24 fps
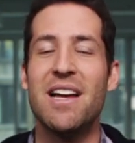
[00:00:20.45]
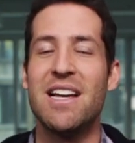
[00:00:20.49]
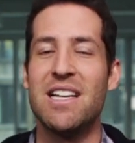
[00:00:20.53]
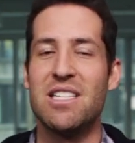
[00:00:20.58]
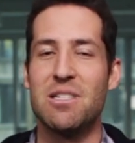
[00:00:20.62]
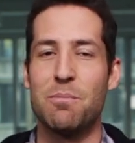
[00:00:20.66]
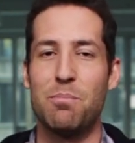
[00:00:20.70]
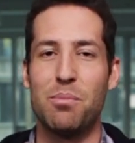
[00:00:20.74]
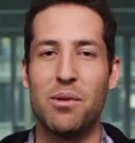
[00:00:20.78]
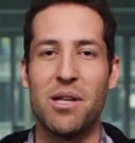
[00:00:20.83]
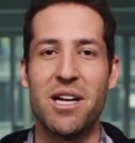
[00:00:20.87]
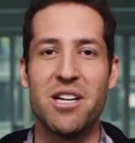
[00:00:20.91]

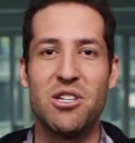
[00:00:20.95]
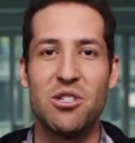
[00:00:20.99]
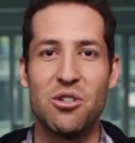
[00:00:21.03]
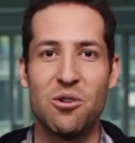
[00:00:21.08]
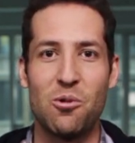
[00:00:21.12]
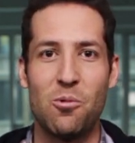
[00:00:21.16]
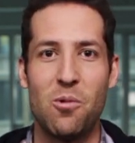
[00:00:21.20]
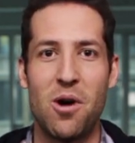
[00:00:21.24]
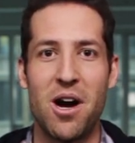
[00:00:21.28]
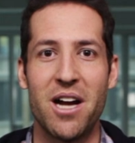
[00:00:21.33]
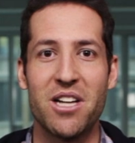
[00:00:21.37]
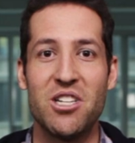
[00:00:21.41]
He's a pleasure
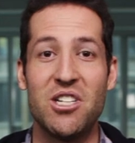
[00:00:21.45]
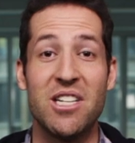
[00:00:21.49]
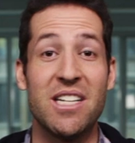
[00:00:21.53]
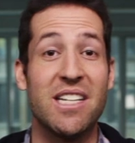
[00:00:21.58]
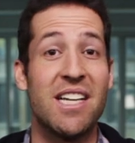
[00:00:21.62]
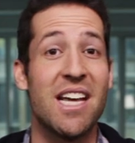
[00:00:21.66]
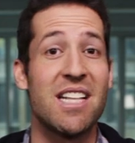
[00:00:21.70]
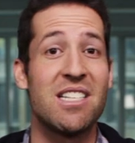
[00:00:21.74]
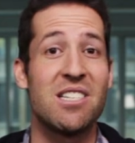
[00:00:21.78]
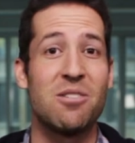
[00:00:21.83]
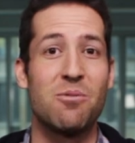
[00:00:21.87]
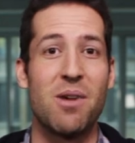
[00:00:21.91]
to watch, he
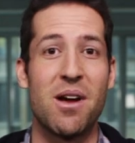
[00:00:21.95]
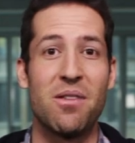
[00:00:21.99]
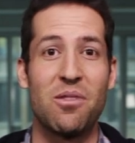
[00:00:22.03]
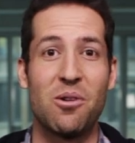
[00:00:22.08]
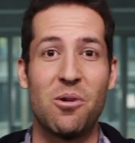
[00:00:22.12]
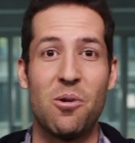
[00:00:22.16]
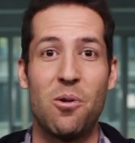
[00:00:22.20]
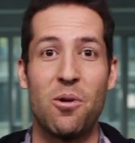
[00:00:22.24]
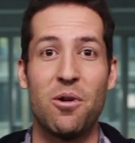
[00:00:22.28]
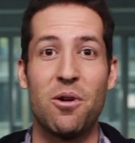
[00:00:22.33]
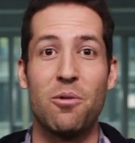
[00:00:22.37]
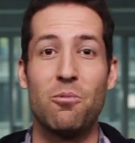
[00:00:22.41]
gets around
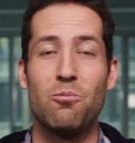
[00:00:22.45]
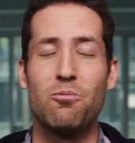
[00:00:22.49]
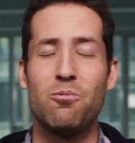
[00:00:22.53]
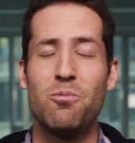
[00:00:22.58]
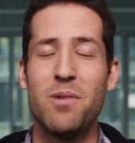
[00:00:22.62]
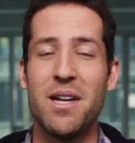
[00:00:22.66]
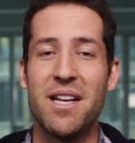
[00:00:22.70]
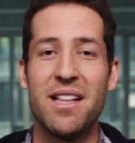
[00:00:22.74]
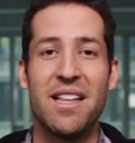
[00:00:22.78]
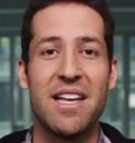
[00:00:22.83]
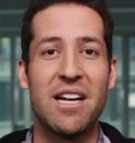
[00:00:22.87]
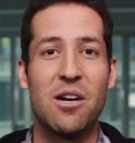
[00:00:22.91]
the corner
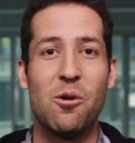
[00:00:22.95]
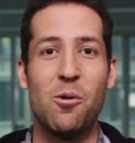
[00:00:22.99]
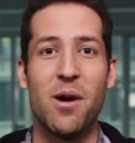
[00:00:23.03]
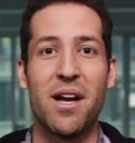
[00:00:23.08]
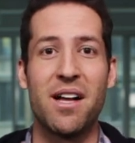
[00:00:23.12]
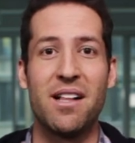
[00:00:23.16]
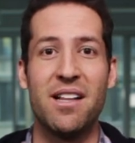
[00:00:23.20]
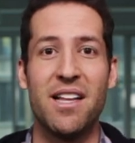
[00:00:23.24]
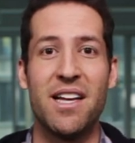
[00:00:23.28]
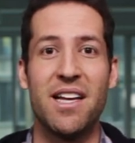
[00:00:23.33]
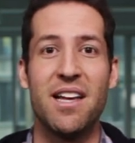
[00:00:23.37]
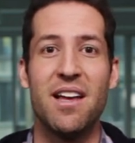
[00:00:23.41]
really
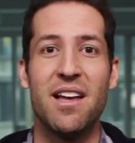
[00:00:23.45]
quickly.